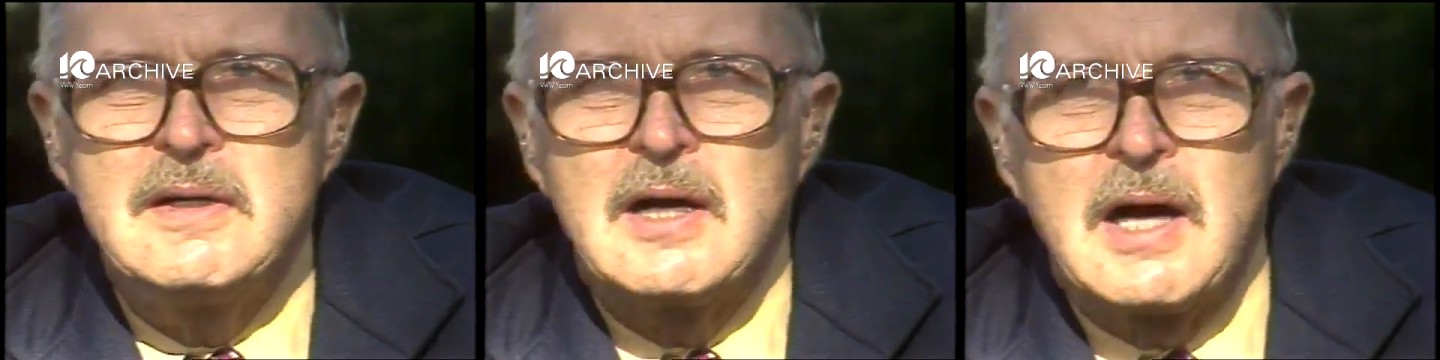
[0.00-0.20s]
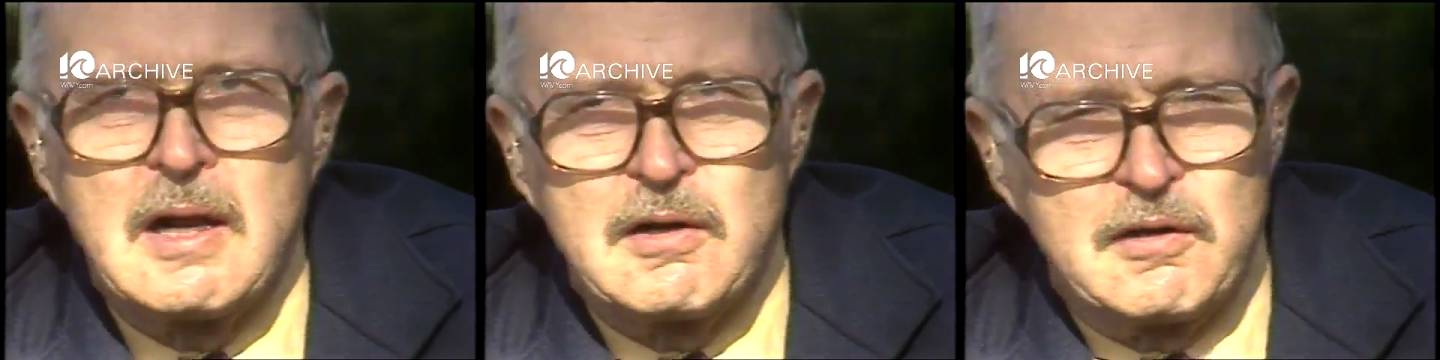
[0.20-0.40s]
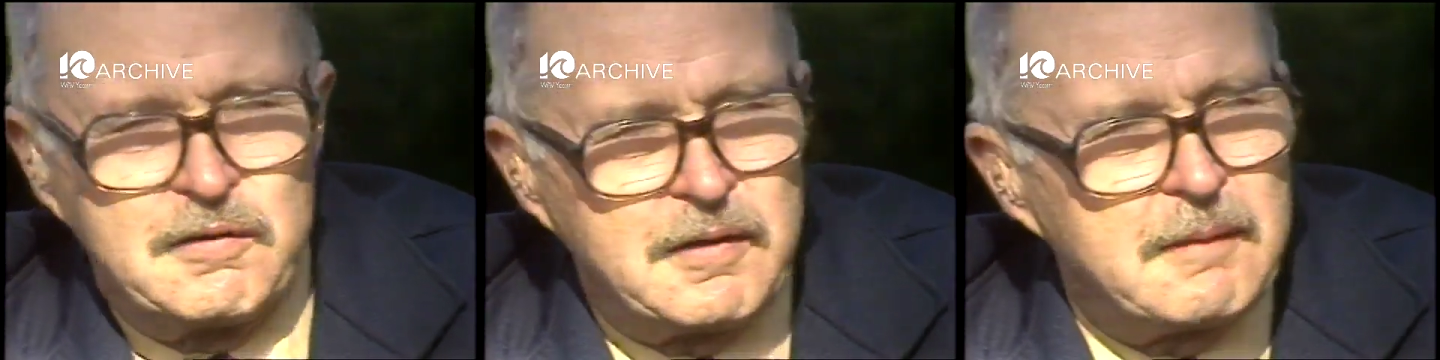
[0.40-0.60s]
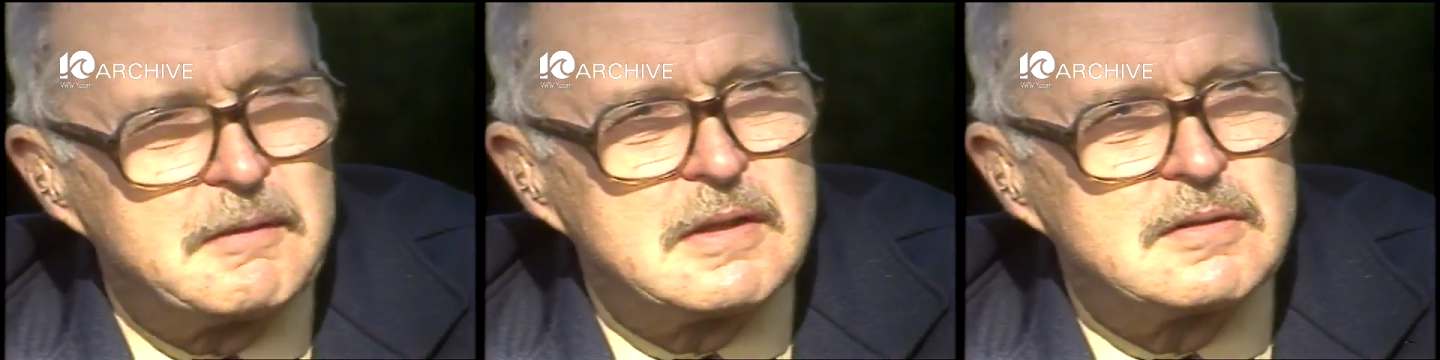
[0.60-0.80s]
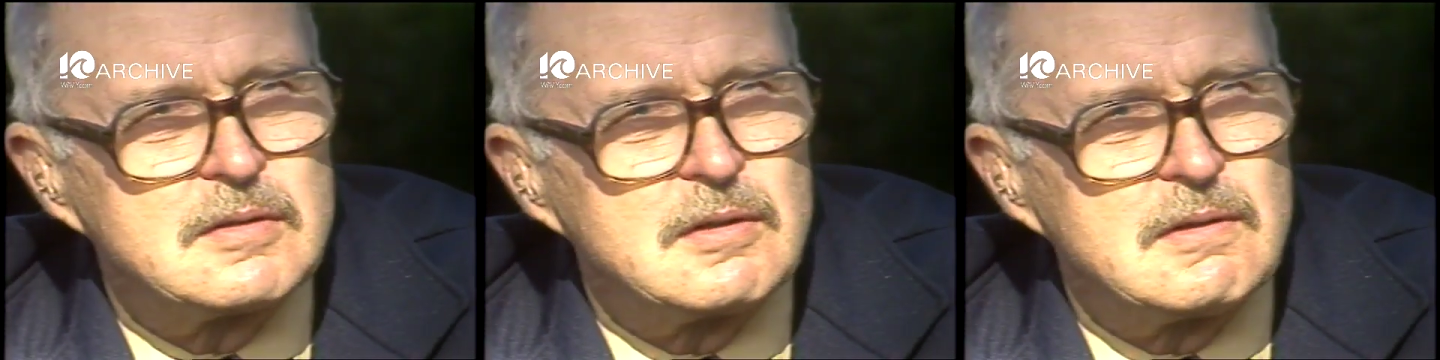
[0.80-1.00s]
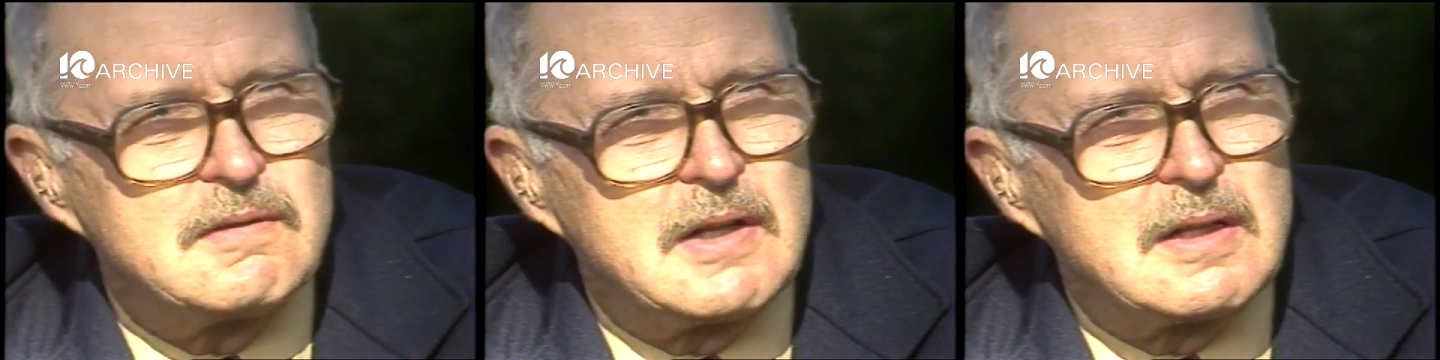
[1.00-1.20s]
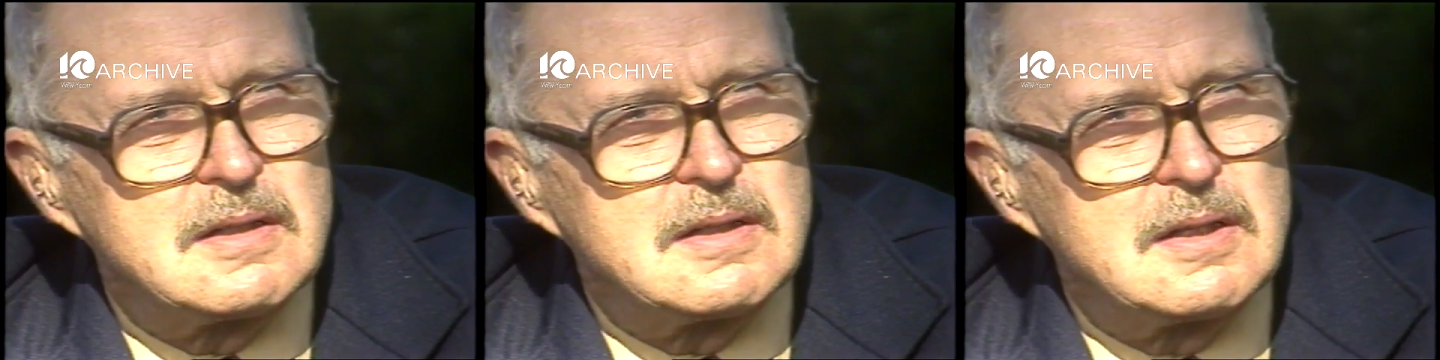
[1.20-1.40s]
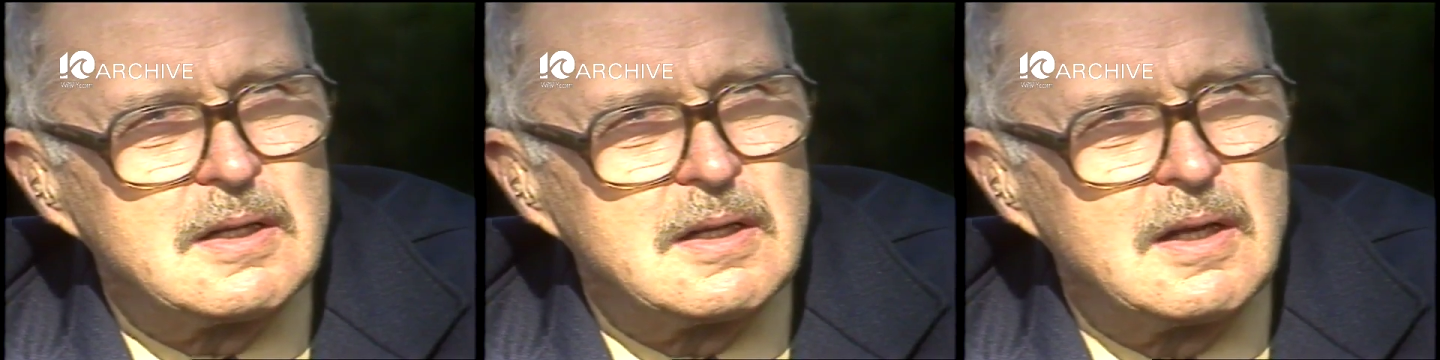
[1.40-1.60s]
dollar from the
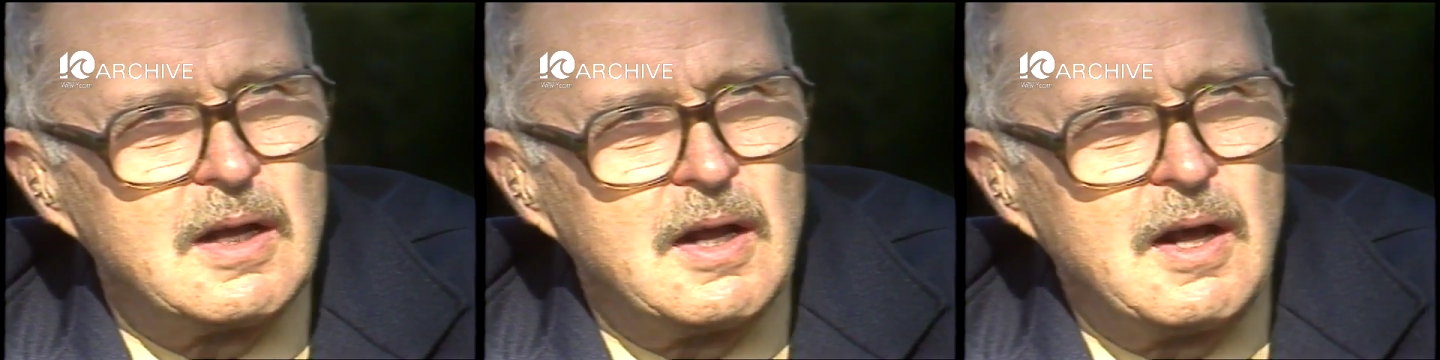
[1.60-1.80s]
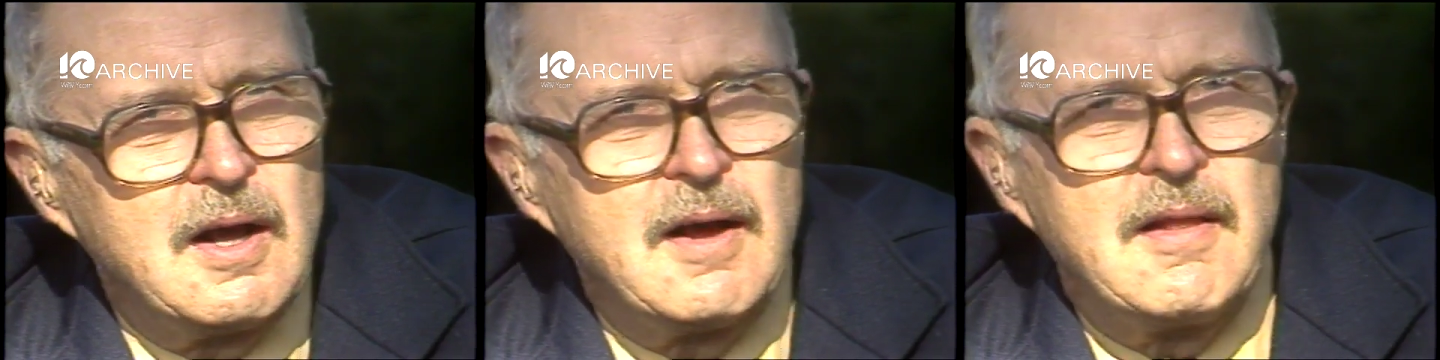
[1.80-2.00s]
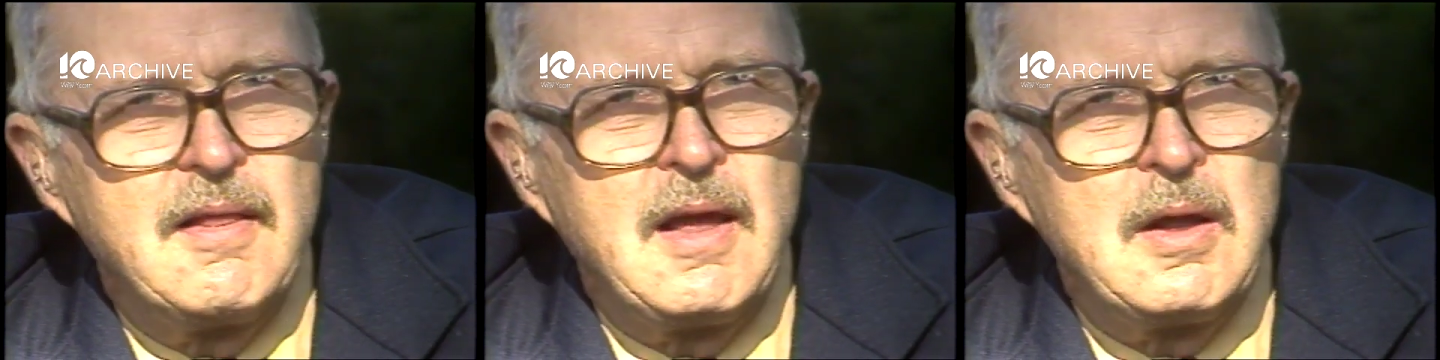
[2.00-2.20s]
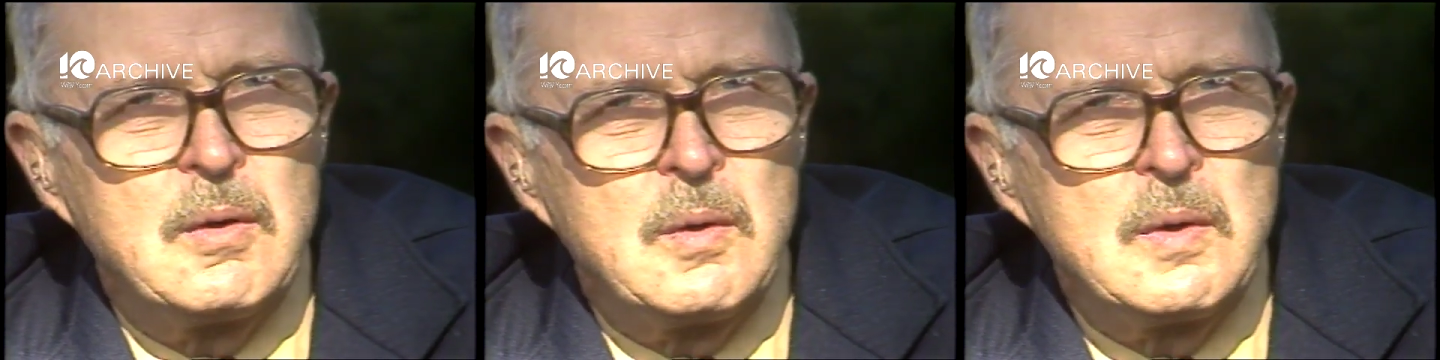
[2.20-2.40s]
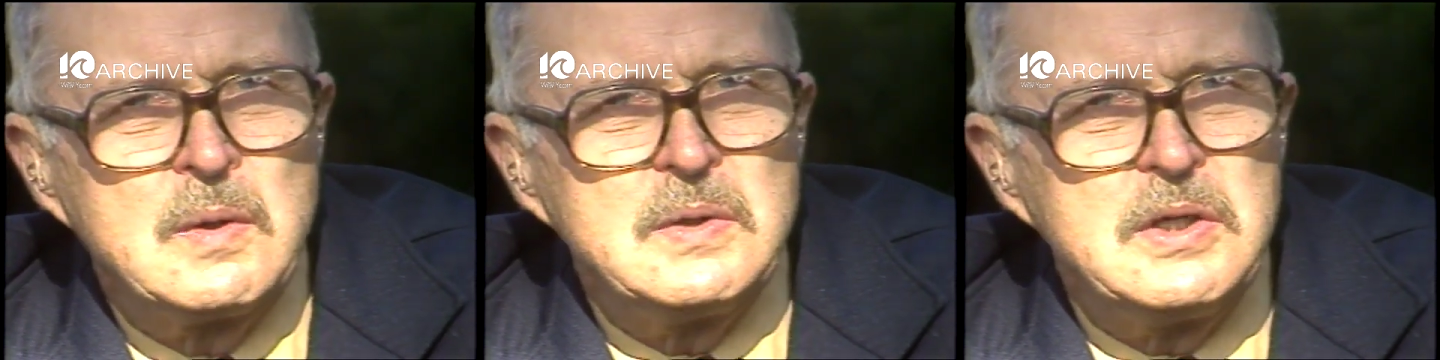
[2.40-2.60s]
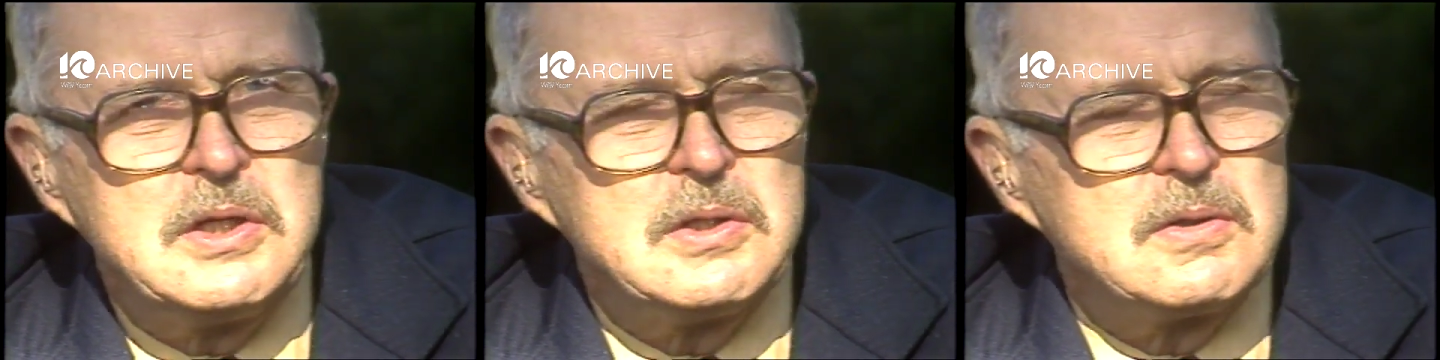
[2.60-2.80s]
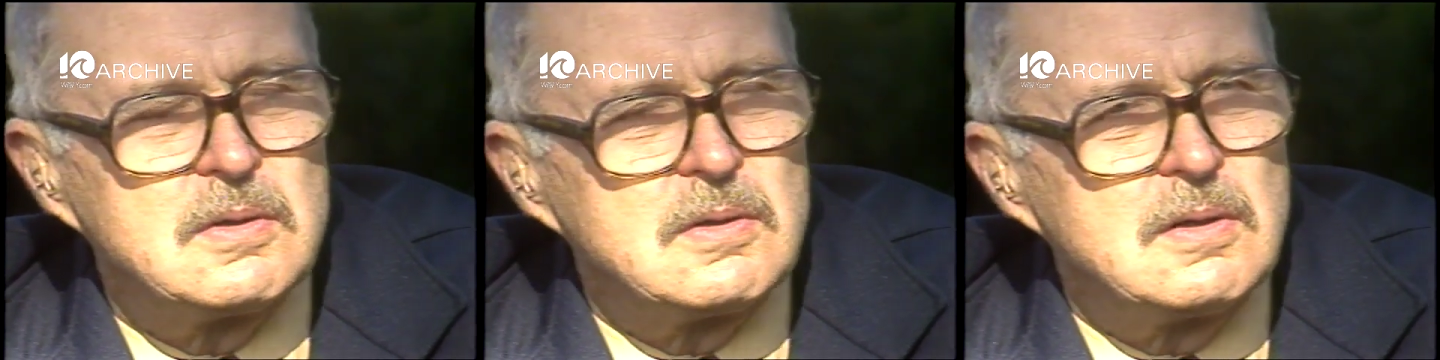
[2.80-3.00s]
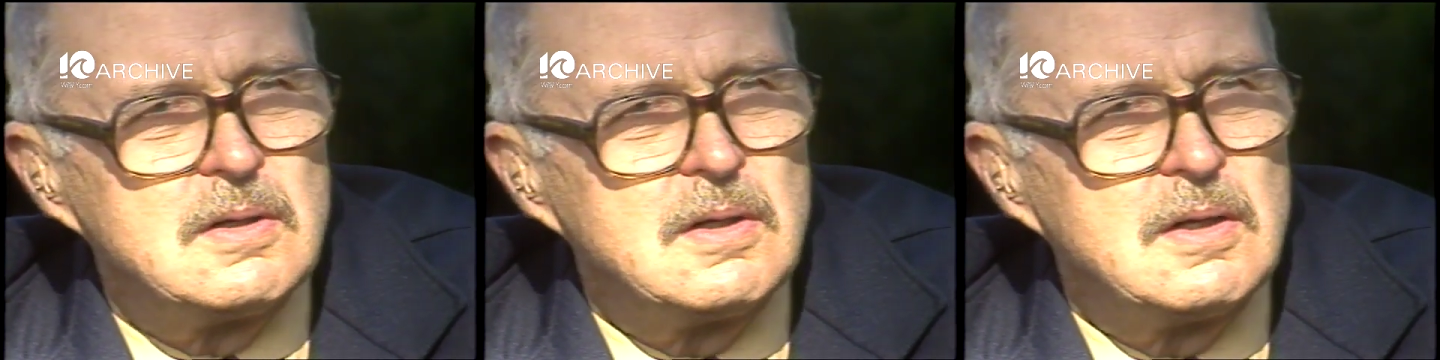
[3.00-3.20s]
Soviets, they own you